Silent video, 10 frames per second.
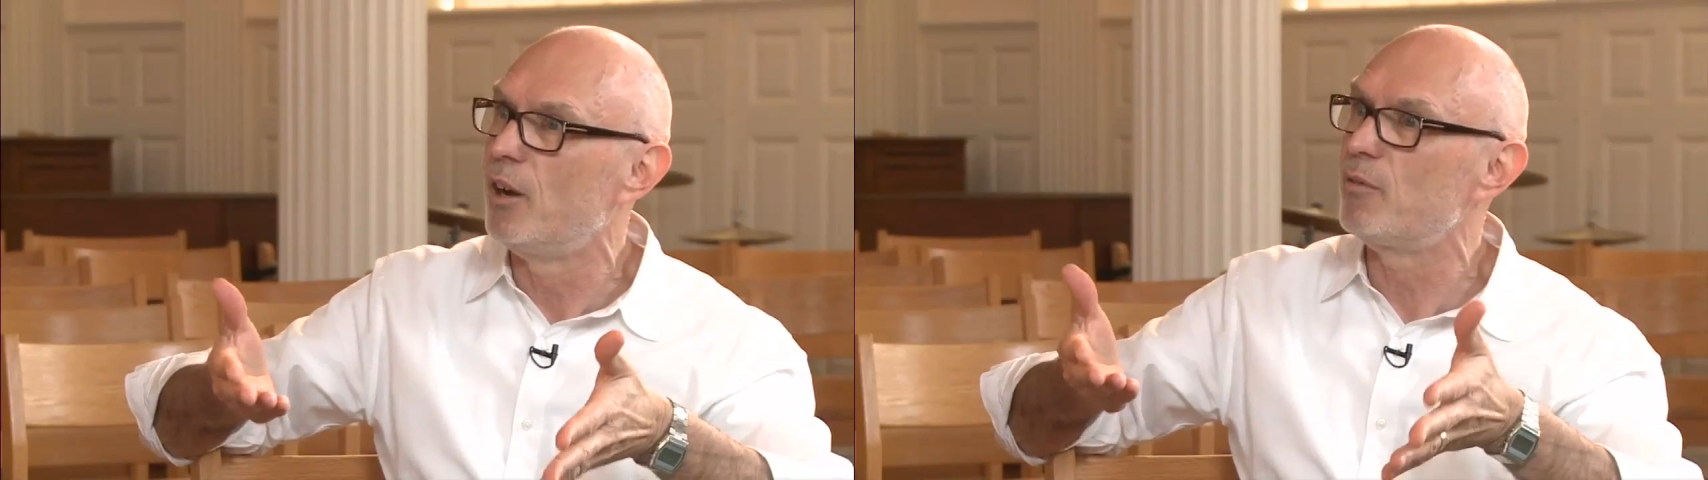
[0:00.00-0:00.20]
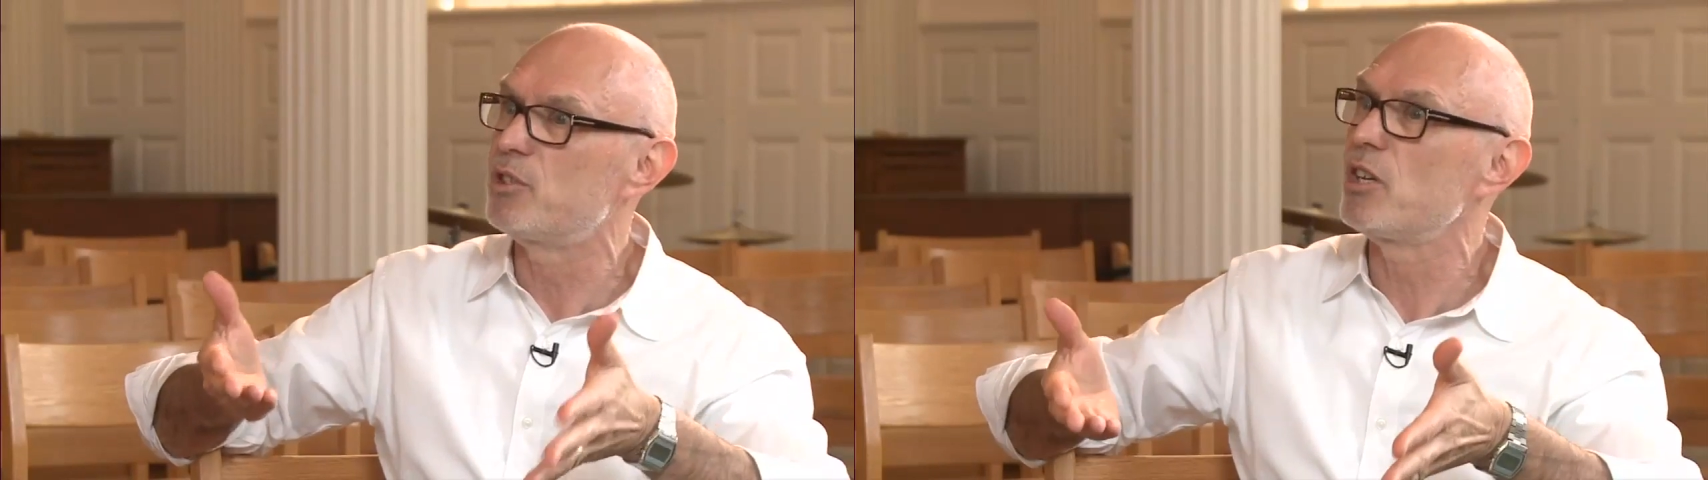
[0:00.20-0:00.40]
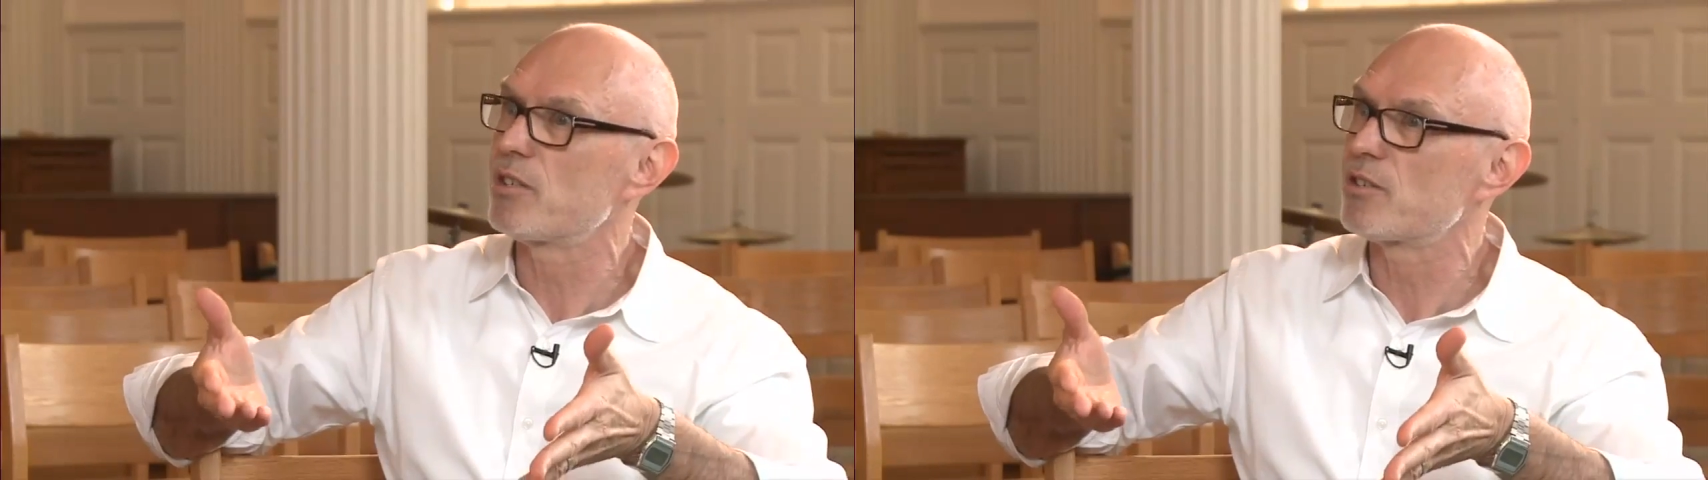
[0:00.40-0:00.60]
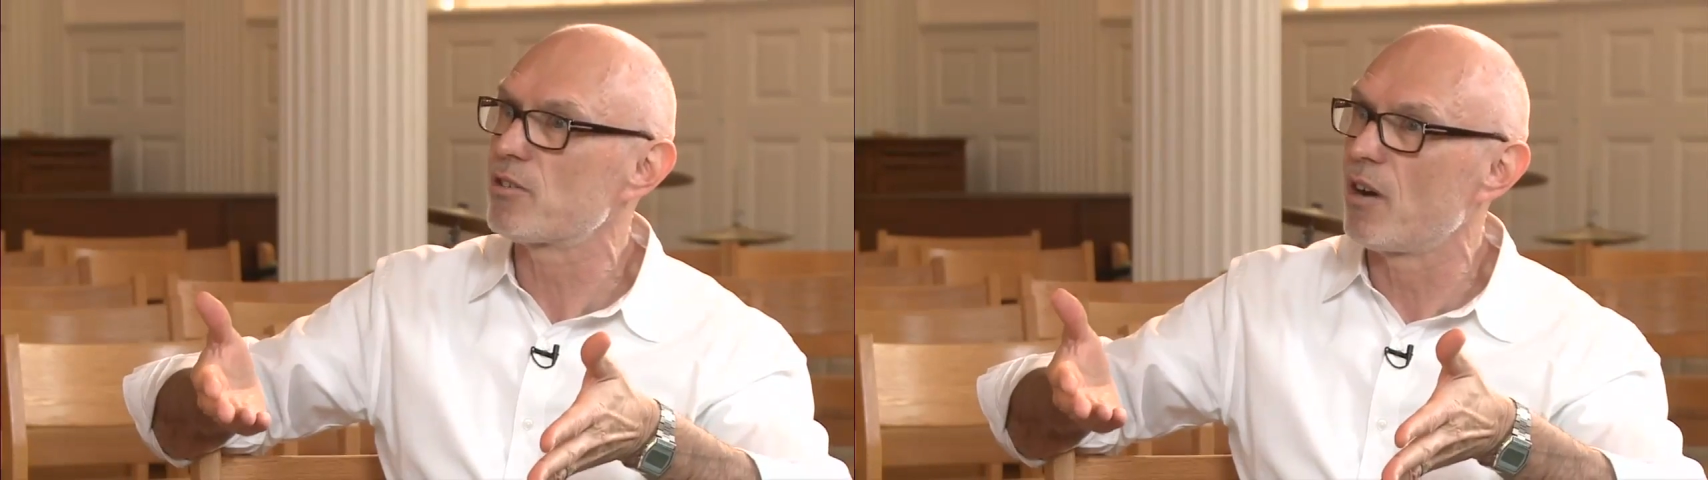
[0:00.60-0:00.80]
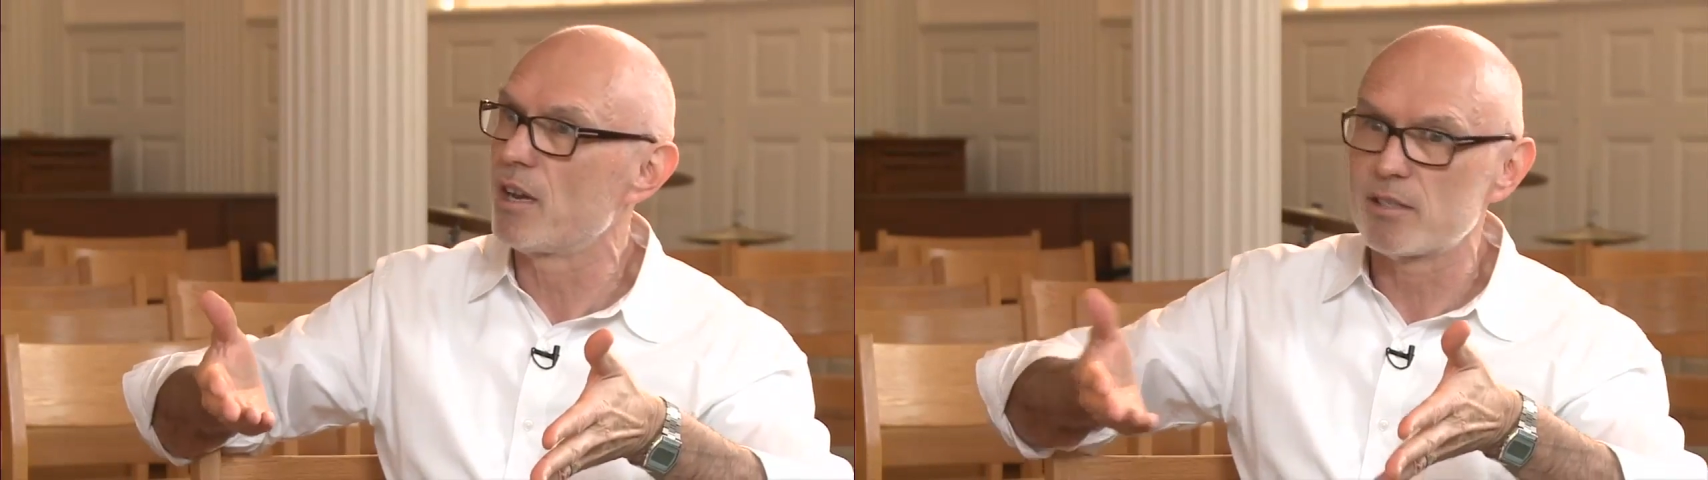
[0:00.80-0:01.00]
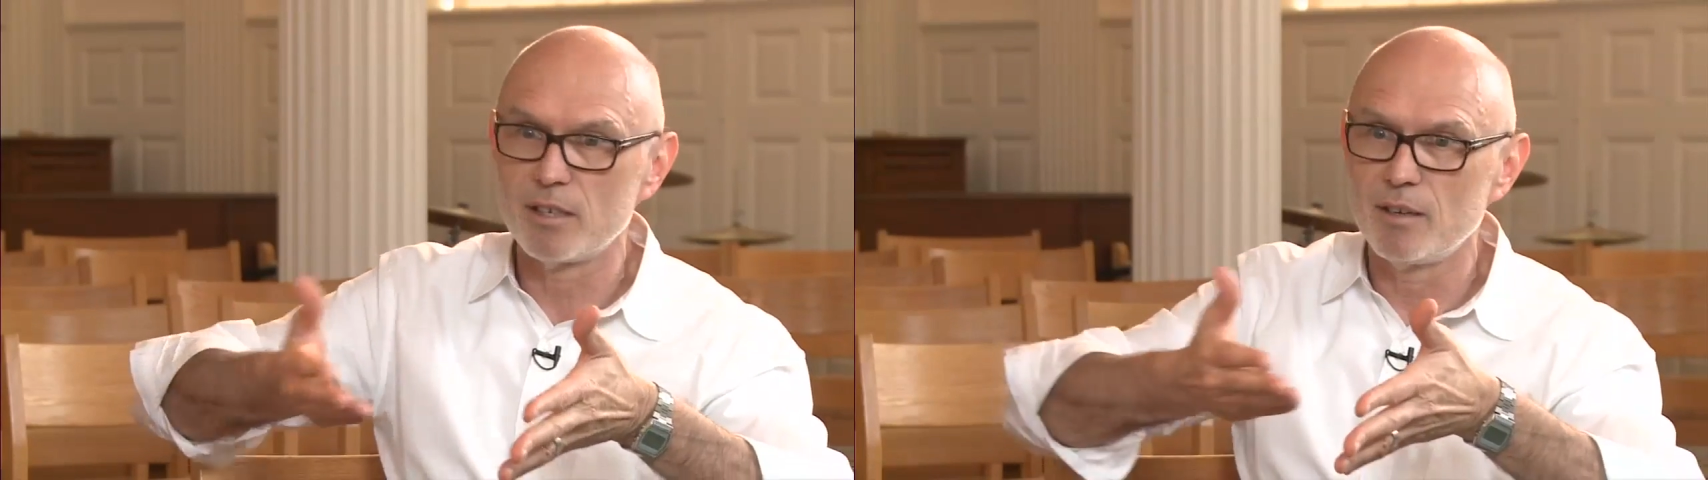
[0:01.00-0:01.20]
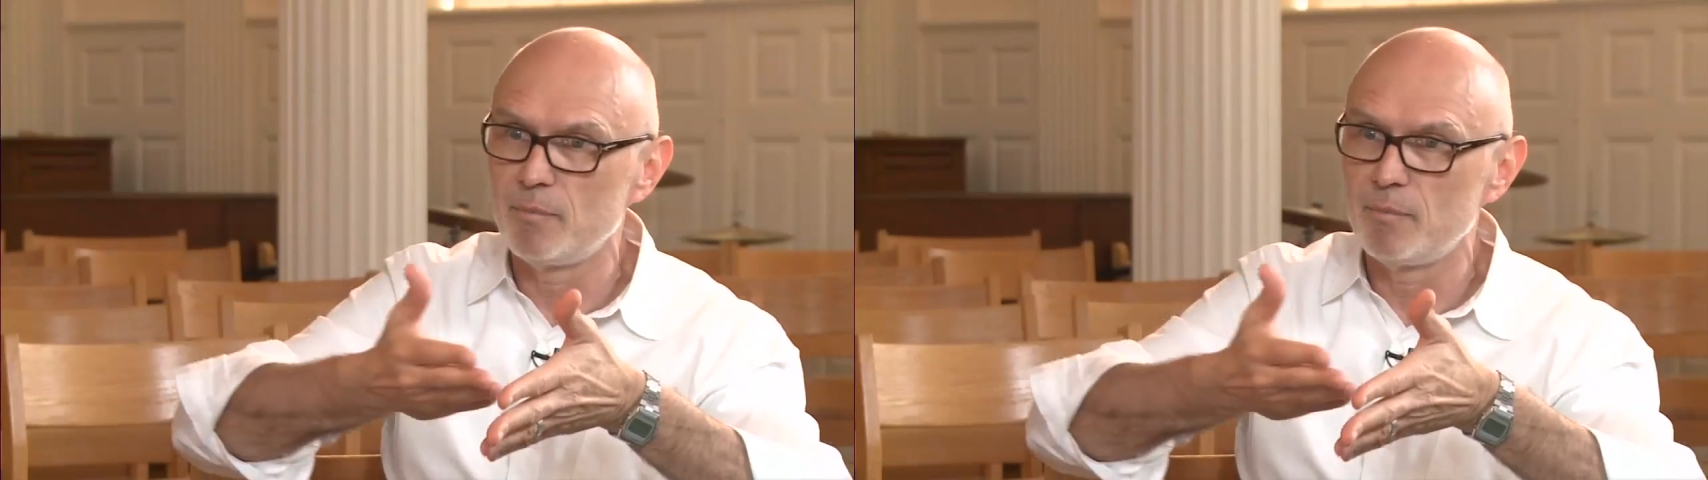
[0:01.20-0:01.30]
of Jesus Christ, in the